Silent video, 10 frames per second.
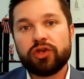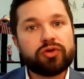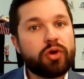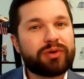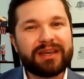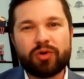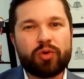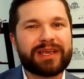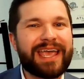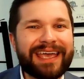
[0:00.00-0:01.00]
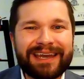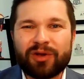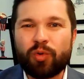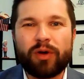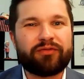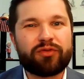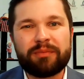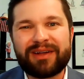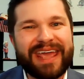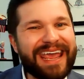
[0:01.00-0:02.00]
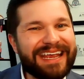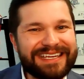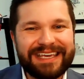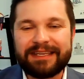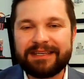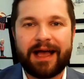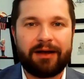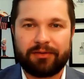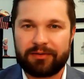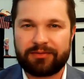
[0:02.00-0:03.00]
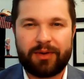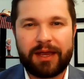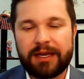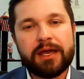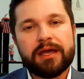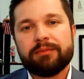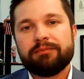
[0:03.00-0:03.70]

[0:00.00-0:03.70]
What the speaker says: You can go get an organic one for about $18, right?